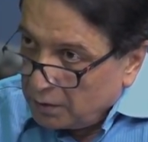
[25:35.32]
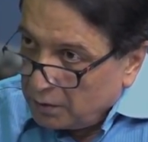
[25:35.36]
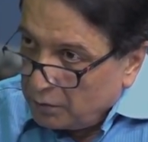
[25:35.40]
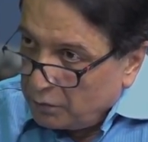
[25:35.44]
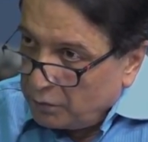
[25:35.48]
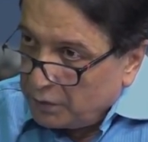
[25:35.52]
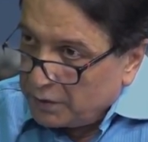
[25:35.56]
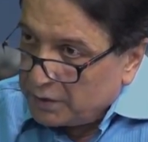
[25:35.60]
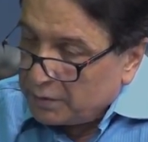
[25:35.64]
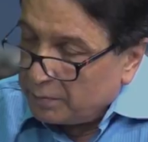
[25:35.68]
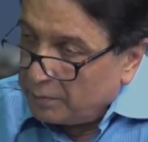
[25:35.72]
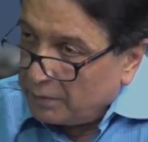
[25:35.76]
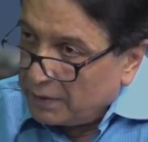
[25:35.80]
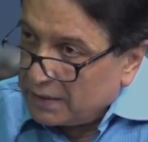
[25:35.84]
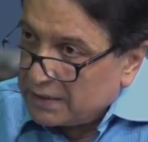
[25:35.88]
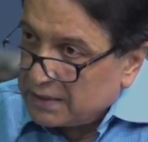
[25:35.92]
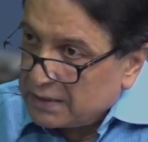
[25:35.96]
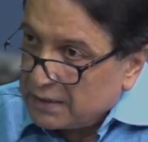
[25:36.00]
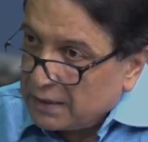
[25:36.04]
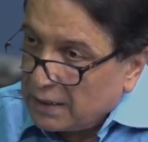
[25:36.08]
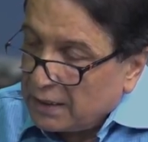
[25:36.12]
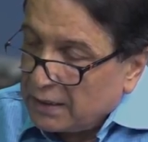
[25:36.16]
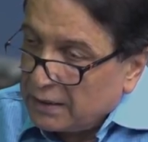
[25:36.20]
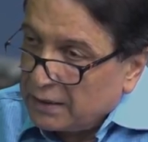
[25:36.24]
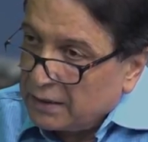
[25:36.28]
which must
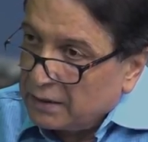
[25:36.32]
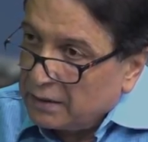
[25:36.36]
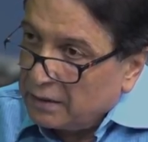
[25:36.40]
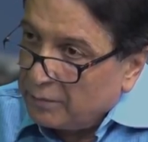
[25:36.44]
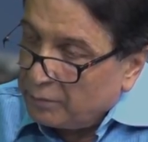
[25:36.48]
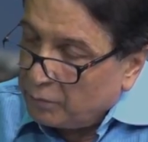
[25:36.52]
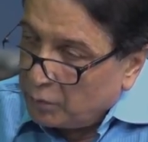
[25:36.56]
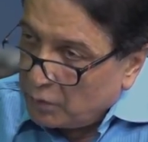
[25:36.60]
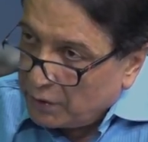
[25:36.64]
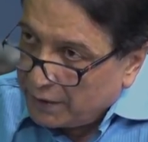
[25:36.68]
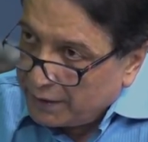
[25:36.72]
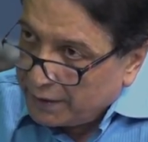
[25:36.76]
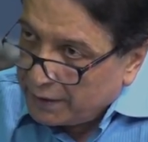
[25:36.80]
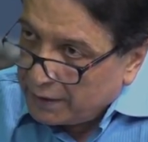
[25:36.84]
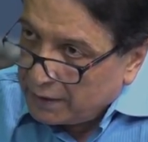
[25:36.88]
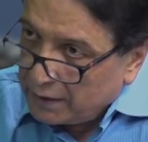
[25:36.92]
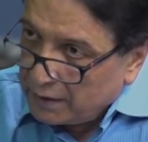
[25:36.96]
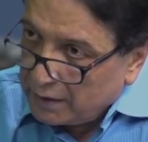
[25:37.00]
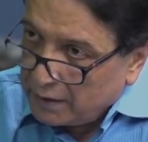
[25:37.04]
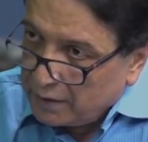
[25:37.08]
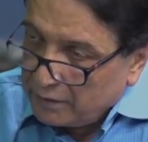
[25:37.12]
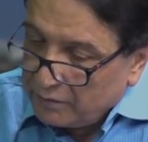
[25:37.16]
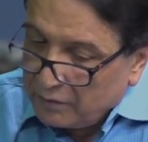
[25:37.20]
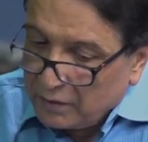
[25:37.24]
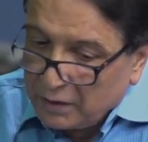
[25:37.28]
start at the political
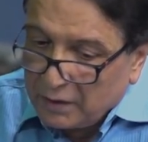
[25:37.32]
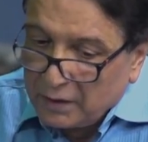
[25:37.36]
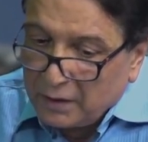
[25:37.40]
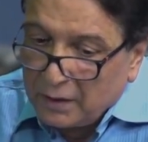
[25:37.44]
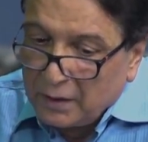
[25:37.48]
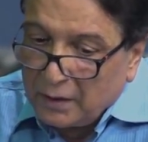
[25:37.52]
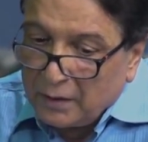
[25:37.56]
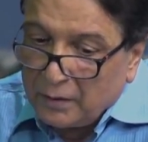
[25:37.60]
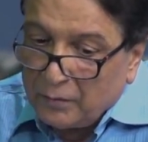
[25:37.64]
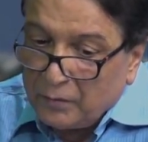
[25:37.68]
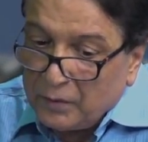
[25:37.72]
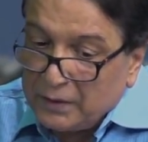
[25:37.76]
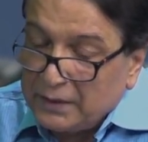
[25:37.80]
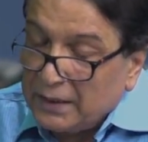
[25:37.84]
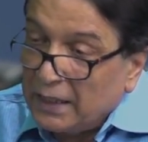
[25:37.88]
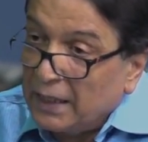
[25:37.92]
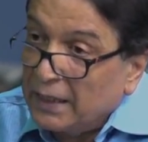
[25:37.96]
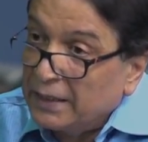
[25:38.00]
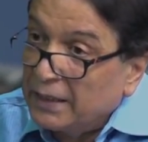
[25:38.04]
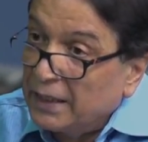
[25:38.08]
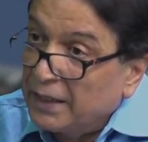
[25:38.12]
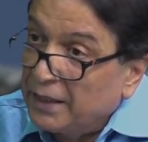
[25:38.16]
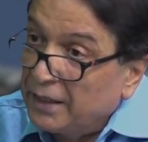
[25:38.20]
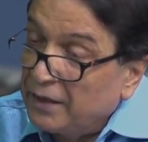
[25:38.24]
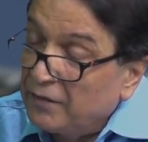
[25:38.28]
level with
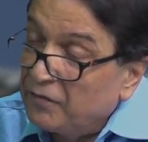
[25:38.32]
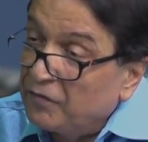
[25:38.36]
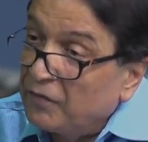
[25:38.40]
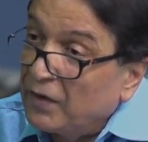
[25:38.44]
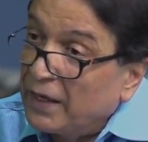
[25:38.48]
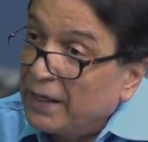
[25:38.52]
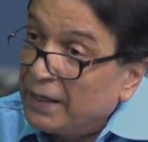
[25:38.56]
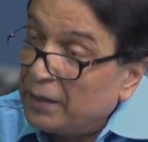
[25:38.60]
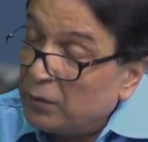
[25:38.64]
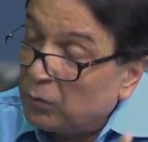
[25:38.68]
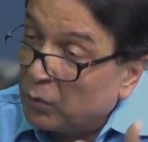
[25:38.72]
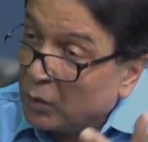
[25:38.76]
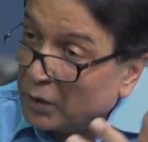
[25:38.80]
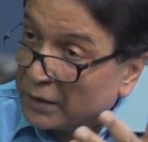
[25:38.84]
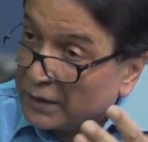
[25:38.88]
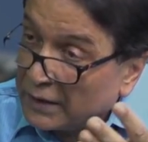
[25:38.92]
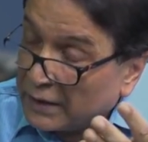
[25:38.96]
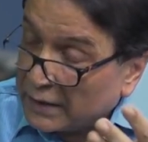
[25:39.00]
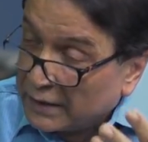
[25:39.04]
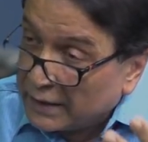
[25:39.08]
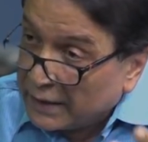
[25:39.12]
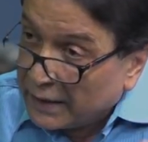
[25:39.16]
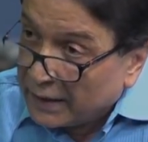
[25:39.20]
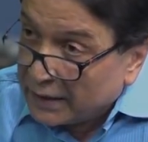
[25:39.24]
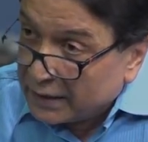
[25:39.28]
identifying what
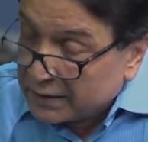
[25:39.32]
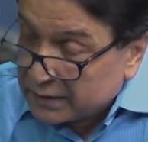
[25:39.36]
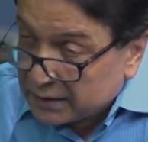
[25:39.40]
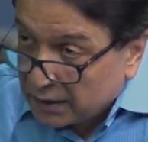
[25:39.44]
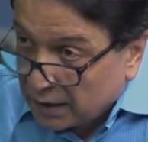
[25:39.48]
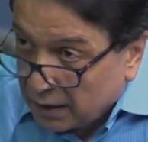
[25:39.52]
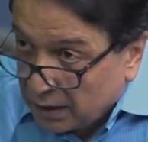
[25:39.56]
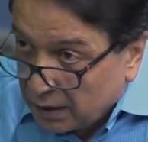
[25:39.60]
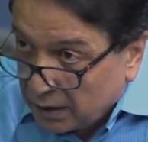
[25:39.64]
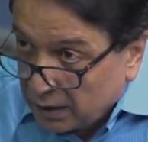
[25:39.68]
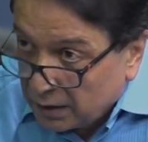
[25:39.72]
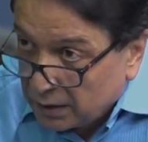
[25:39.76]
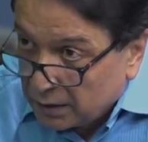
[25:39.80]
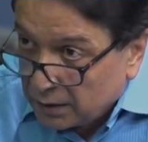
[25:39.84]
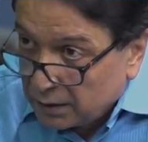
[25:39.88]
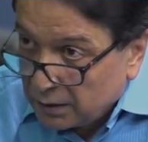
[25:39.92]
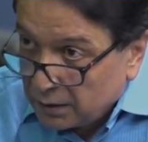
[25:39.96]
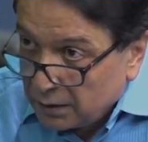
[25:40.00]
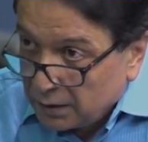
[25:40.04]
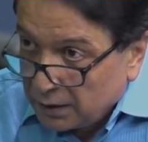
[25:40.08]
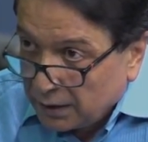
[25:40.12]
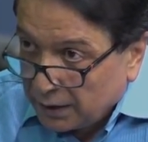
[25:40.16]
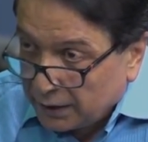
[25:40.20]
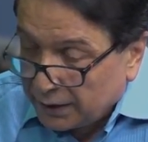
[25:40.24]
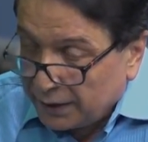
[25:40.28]
the threats are,
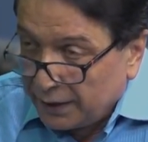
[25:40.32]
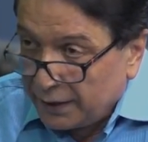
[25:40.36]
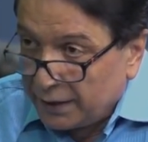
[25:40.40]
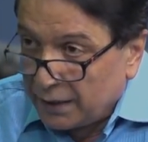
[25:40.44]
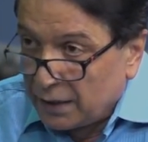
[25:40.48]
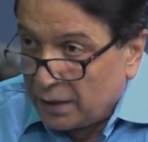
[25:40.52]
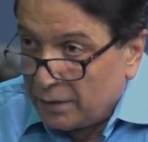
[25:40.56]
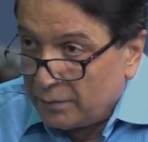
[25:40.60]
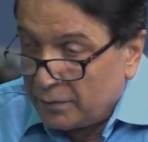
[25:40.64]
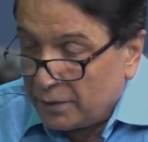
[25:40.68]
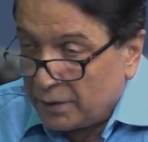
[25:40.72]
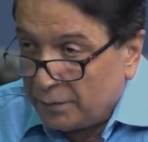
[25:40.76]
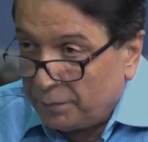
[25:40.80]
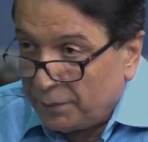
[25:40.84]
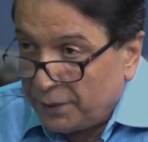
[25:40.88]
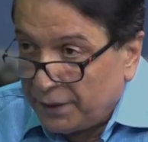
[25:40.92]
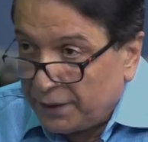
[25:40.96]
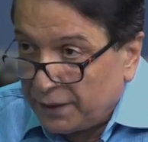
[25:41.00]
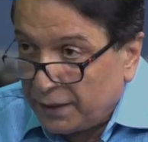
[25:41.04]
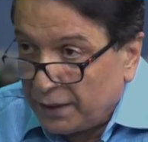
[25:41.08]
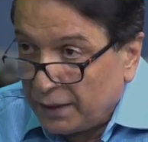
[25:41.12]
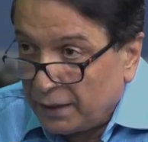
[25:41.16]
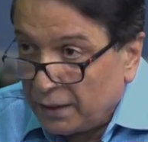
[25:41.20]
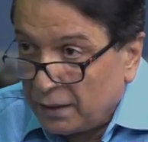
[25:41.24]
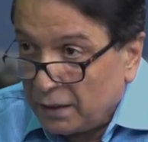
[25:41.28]
again I am
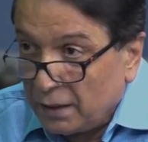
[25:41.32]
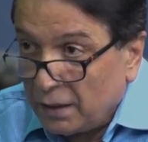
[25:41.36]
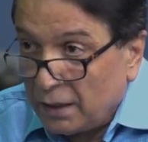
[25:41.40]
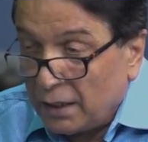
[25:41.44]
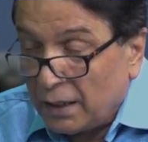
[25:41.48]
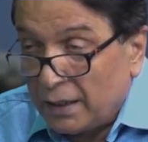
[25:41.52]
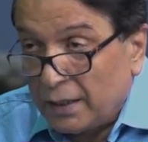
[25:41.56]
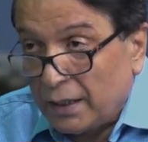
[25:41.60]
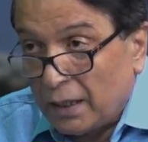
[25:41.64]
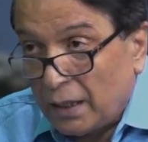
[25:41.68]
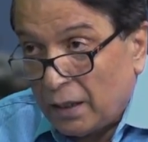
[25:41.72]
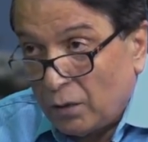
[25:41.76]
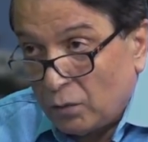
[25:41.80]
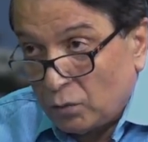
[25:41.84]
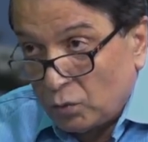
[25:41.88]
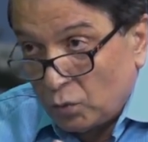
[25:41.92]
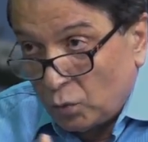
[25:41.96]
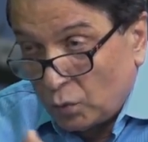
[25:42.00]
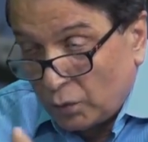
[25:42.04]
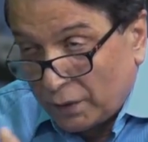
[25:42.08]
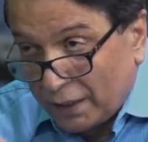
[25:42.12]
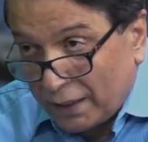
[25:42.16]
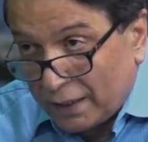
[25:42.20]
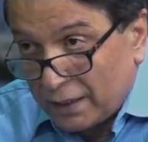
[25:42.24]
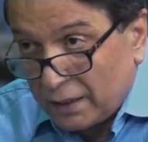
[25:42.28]
repeating, and how
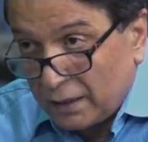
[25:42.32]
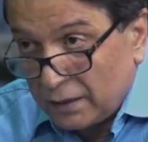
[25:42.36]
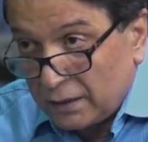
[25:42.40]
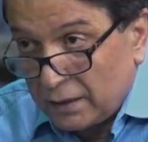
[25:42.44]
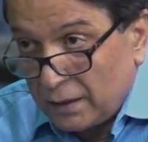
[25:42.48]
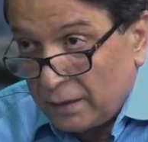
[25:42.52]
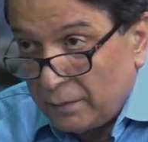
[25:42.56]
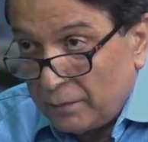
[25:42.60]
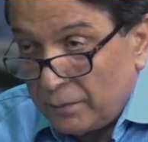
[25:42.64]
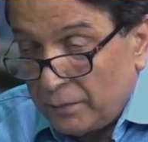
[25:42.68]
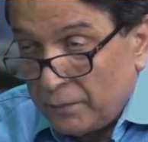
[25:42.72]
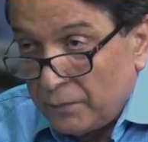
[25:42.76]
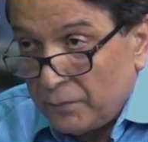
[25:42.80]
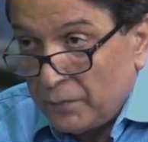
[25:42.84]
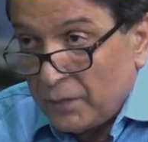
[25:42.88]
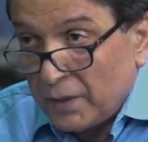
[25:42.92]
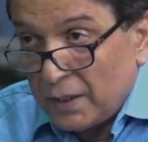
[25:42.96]
to tackle them.